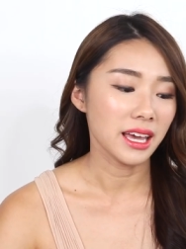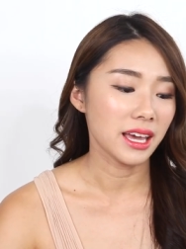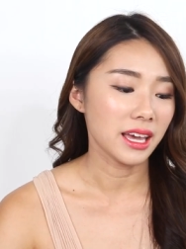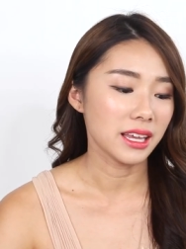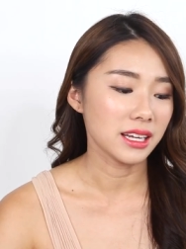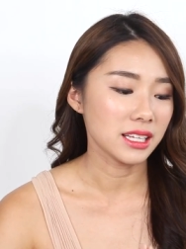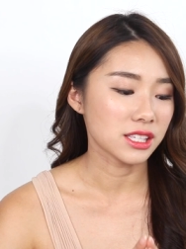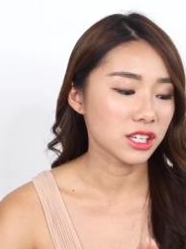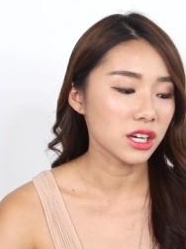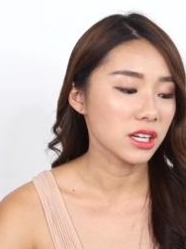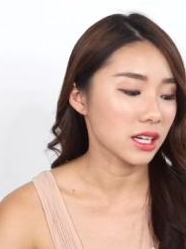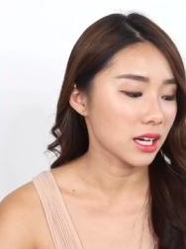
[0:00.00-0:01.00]
and it's
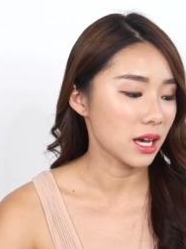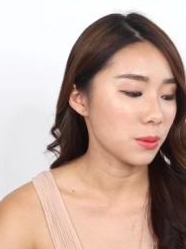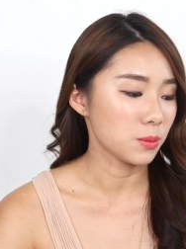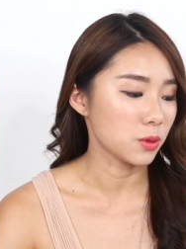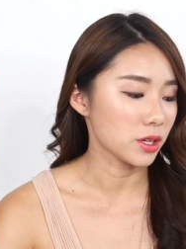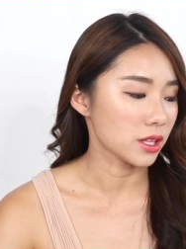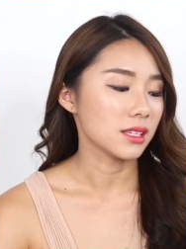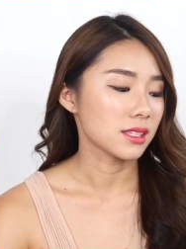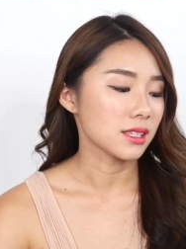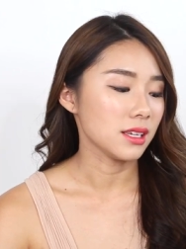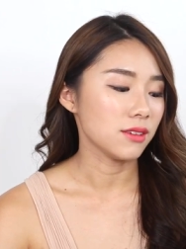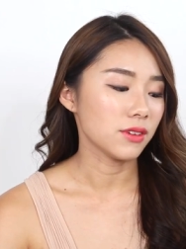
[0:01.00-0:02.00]
gonna come with
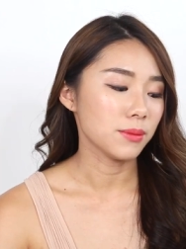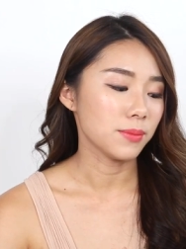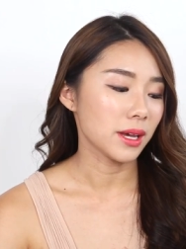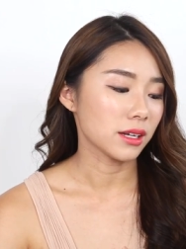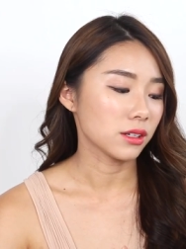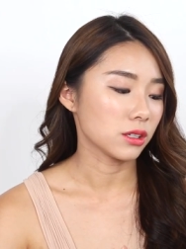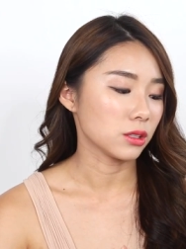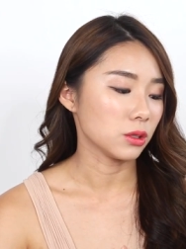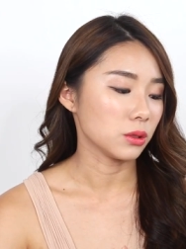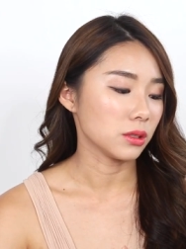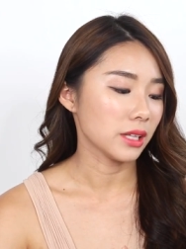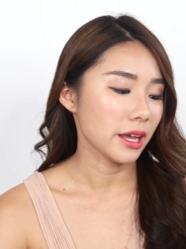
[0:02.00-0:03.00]
this Even Better
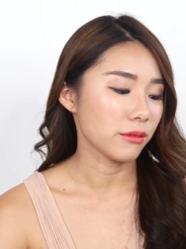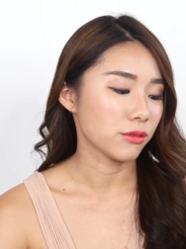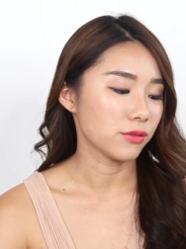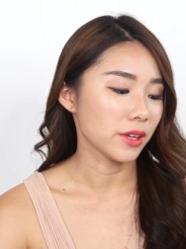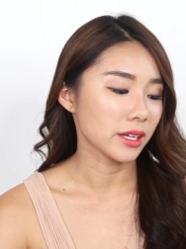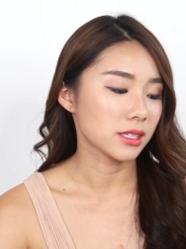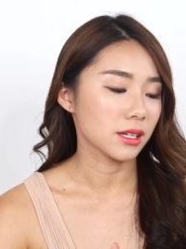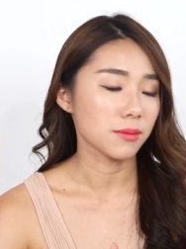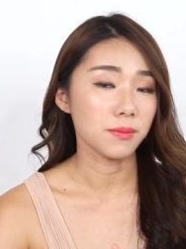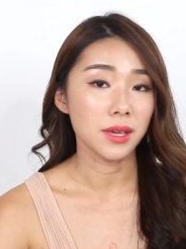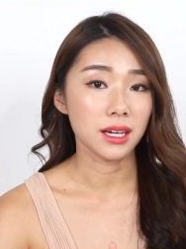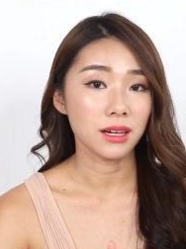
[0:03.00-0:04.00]
Glow Light
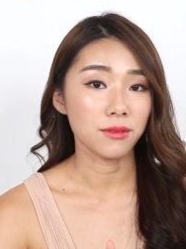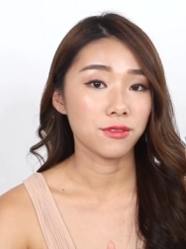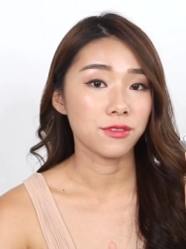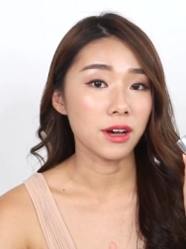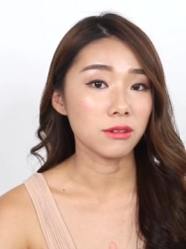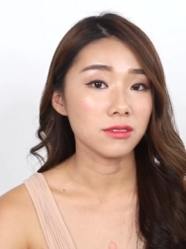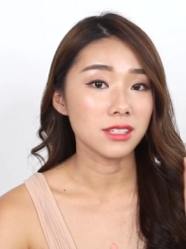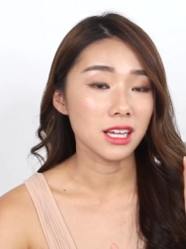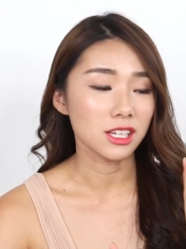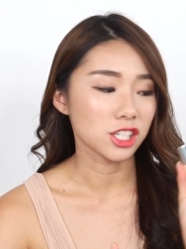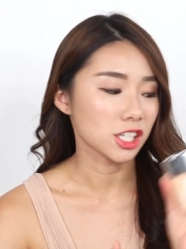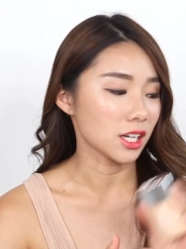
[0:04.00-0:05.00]
Reflecting Makeup
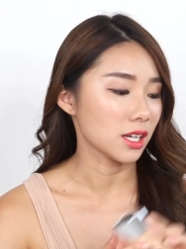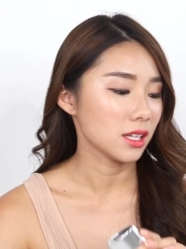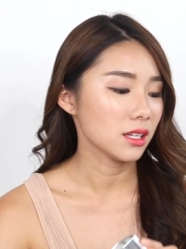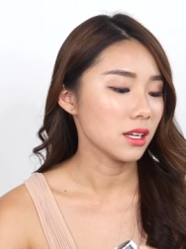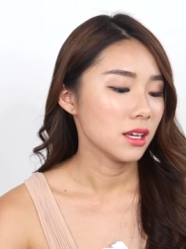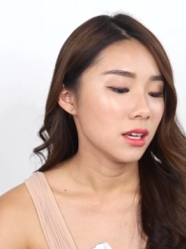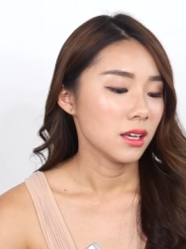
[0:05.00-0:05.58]
Foundation